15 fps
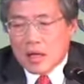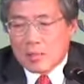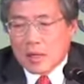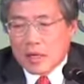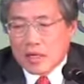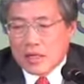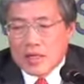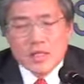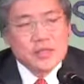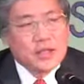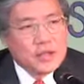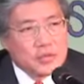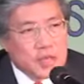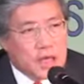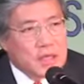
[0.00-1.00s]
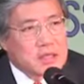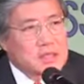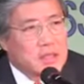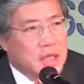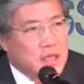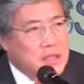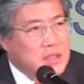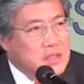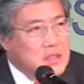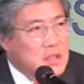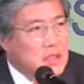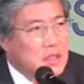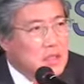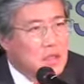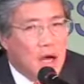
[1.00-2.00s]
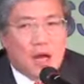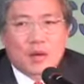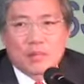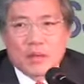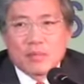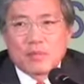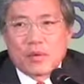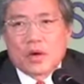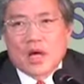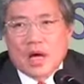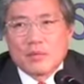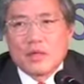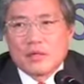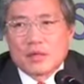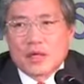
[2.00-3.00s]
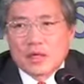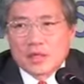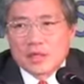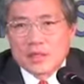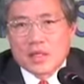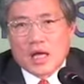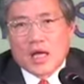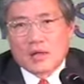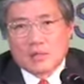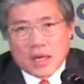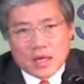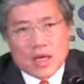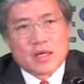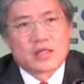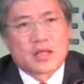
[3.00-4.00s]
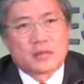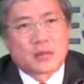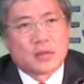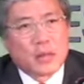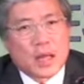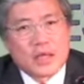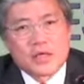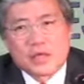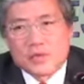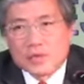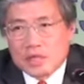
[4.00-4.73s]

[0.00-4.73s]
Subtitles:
But at least in the United States, a lot of people are coming to understand my concept of balance sheet